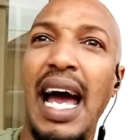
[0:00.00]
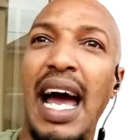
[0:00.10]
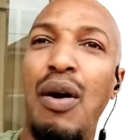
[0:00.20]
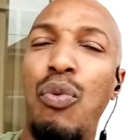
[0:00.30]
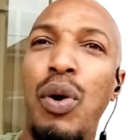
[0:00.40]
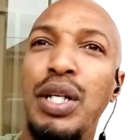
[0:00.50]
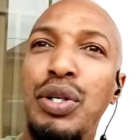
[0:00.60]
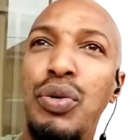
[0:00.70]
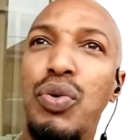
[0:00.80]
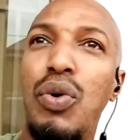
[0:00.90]
And when
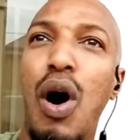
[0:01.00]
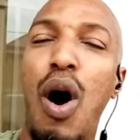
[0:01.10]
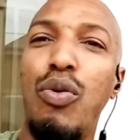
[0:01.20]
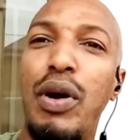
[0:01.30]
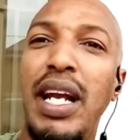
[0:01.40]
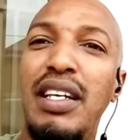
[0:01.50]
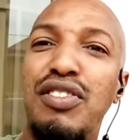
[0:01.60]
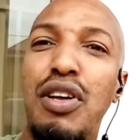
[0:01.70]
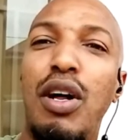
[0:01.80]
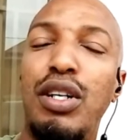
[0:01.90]
you already
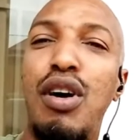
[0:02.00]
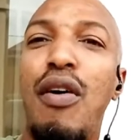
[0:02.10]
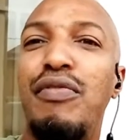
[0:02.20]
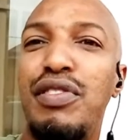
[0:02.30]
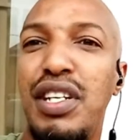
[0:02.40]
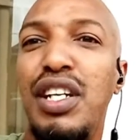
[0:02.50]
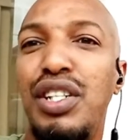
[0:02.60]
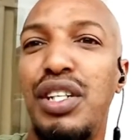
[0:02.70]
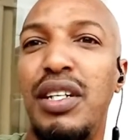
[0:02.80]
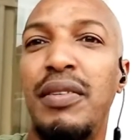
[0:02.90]
start a
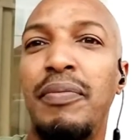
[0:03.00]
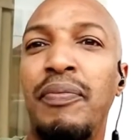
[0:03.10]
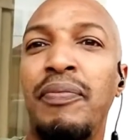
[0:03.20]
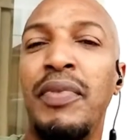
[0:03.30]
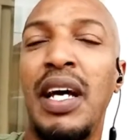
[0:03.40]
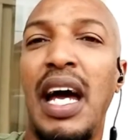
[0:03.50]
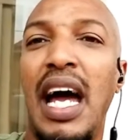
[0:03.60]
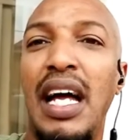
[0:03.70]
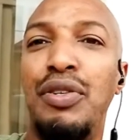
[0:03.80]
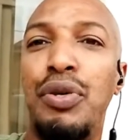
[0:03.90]
conversation
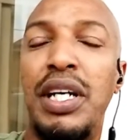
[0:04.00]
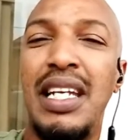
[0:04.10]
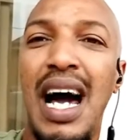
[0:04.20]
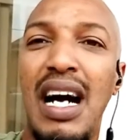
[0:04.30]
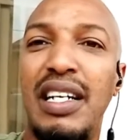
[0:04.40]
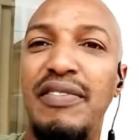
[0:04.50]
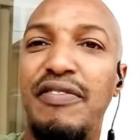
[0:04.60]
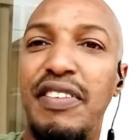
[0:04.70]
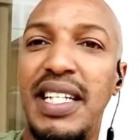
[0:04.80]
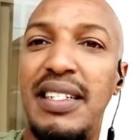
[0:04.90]
and you cannot
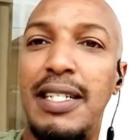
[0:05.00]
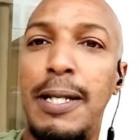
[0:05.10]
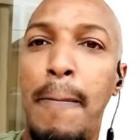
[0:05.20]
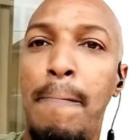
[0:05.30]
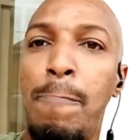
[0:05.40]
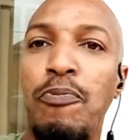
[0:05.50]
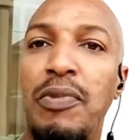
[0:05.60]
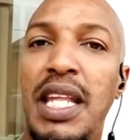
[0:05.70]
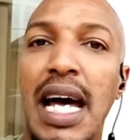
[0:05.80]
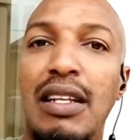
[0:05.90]
convince
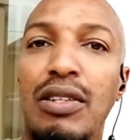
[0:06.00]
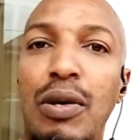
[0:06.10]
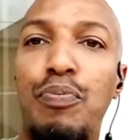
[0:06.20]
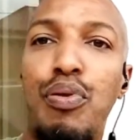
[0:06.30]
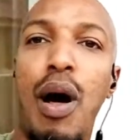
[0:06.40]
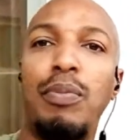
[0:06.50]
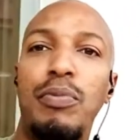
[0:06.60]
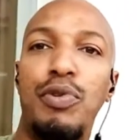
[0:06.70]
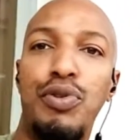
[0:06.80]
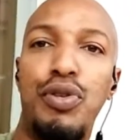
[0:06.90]
that the problem
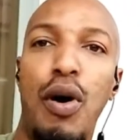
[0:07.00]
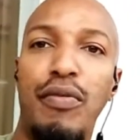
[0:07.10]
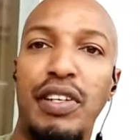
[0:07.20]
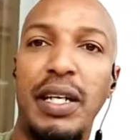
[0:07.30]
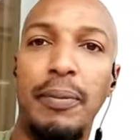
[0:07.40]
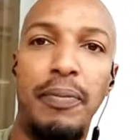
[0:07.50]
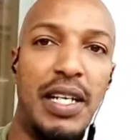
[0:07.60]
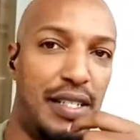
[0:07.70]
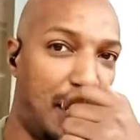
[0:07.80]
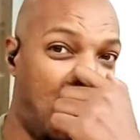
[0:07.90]
you're solving
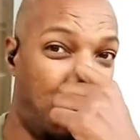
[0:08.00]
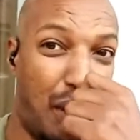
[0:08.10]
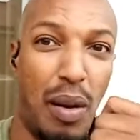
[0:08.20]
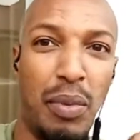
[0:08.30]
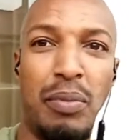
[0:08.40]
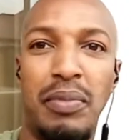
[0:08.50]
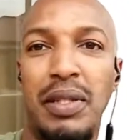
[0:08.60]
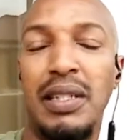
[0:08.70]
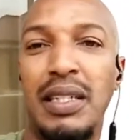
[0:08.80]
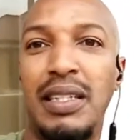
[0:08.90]
is not a problem.
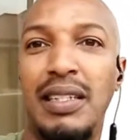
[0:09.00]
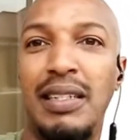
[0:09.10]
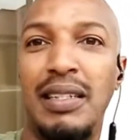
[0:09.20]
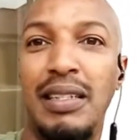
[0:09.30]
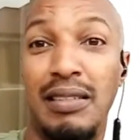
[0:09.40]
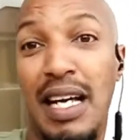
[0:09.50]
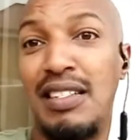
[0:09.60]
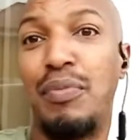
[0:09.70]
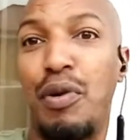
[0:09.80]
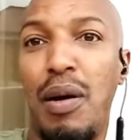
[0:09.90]

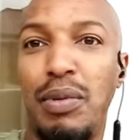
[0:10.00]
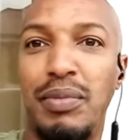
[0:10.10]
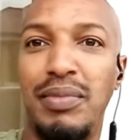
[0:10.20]
That's a problem.